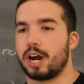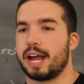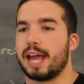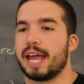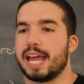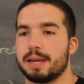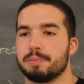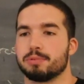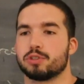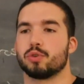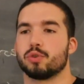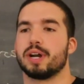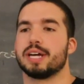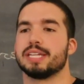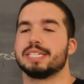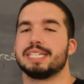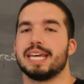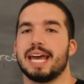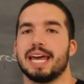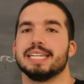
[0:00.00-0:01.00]
Aim to
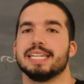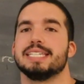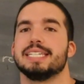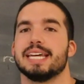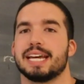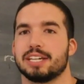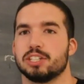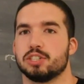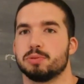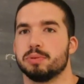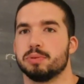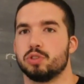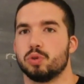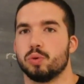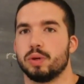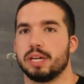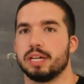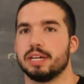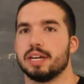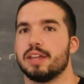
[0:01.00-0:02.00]
rest 10 seconds
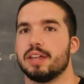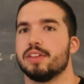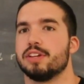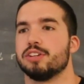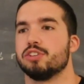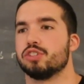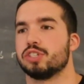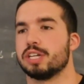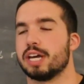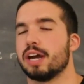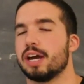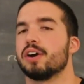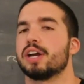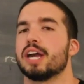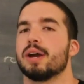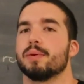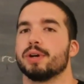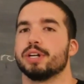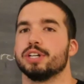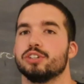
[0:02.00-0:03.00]
between, and then you say,
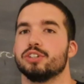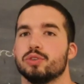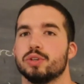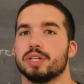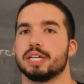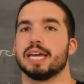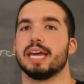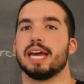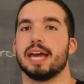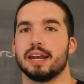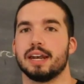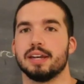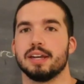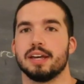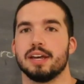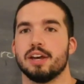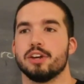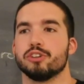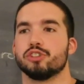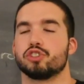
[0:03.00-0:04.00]
okay, we're going to do it again.
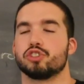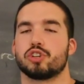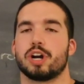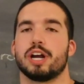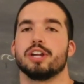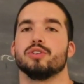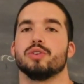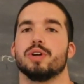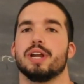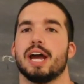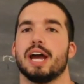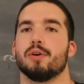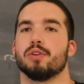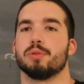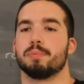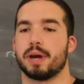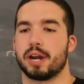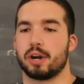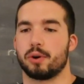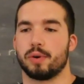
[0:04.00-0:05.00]
Just try and do it now
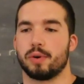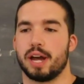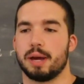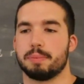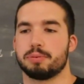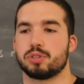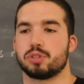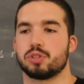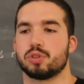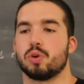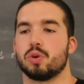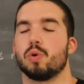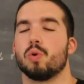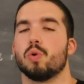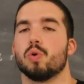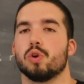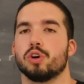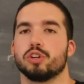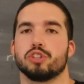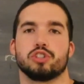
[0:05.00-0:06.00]
with better reps,
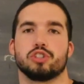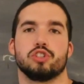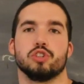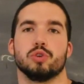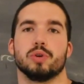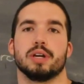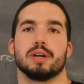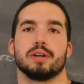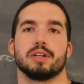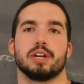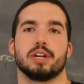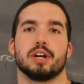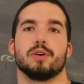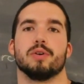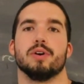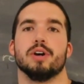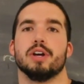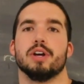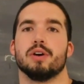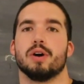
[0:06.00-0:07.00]
or just do it,
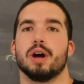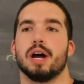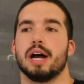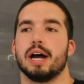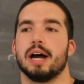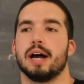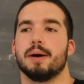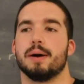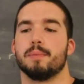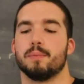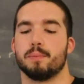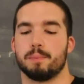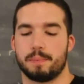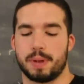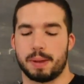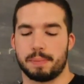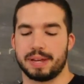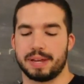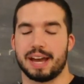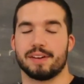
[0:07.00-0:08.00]

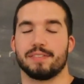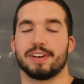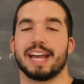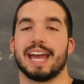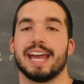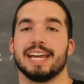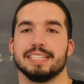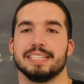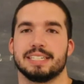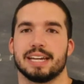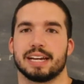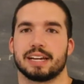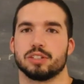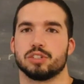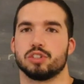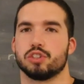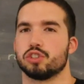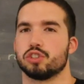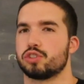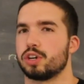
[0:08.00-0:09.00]
maybe every 8
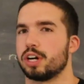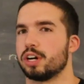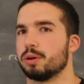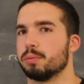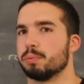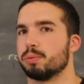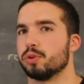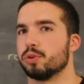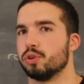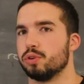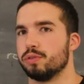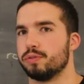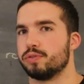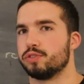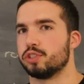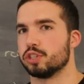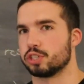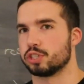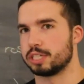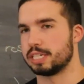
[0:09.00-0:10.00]
seconds. You're just trying to improve
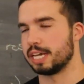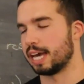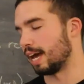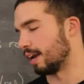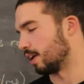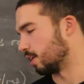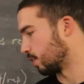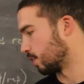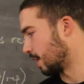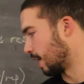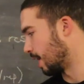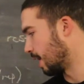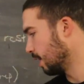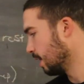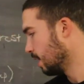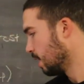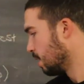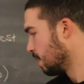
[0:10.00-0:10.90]
just a tad, okay?